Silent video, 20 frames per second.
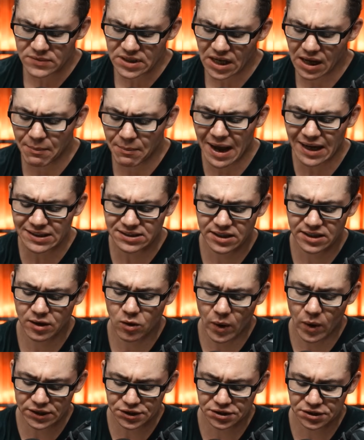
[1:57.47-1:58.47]
I'm asking
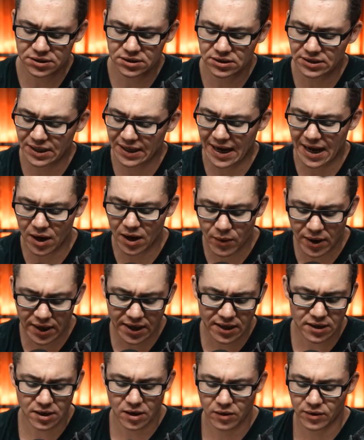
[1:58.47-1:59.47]
questions like, how do I
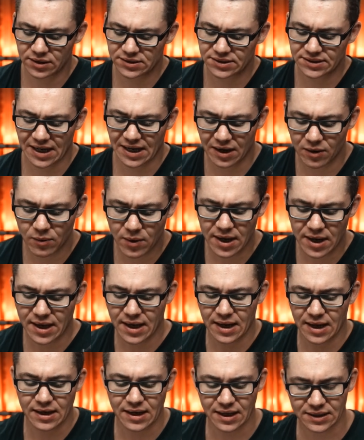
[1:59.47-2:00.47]
get noticed? How do I
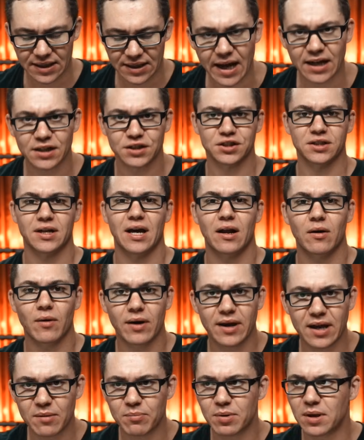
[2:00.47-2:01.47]
get attention? How do I
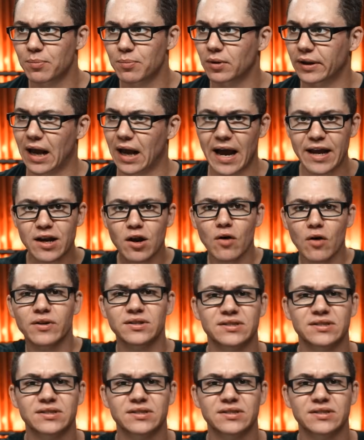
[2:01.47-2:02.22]
get people? Like, I know the